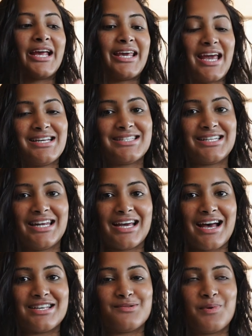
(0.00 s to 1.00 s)

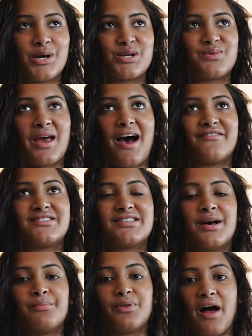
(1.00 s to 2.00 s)
quesadillas because we have
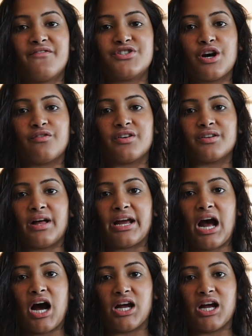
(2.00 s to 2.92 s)
some leftover like